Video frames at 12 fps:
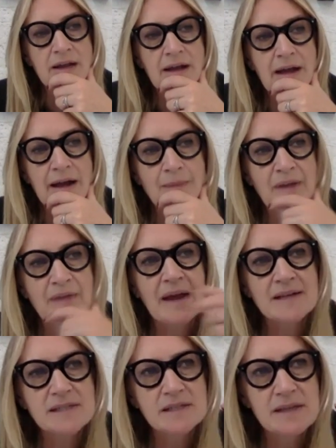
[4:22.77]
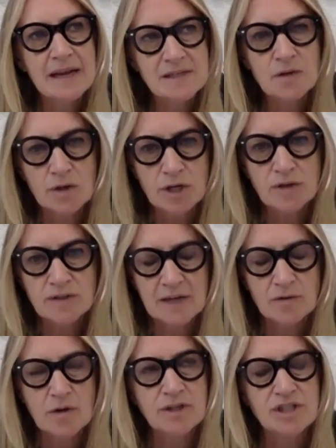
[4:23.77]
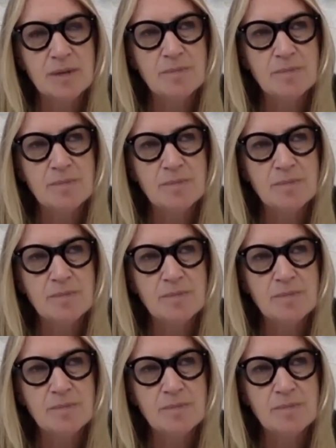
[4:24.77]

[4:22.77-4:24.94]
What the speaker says: And that's not new technology,